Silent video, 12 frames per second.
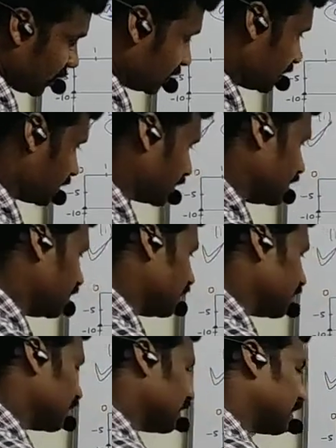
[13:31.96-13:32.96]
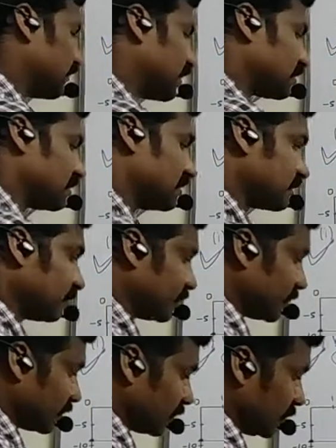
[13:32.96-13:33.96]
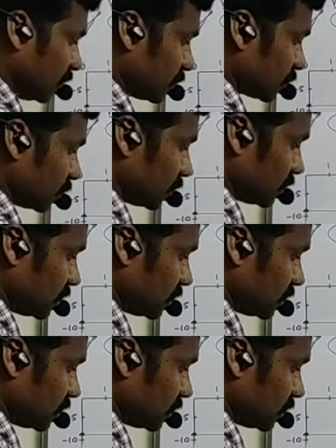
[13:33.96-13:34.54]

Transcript: or anything. Here the velocity something. So